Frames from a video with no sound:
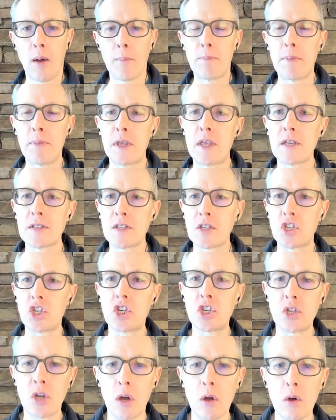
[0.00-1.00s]
because it
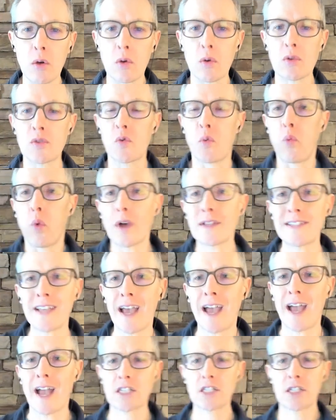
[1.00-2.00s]
shows what's
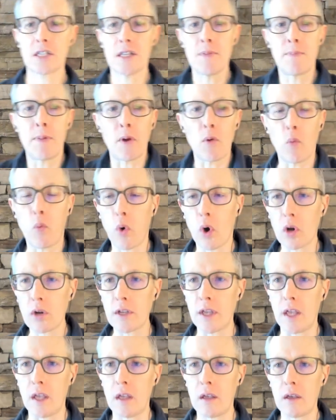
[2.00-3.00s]
actually been
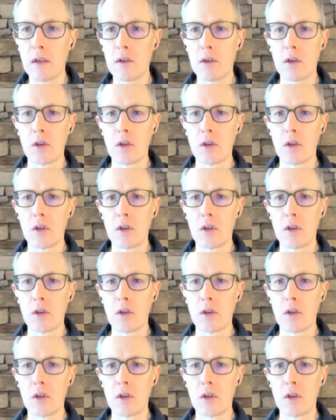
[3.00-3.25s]
working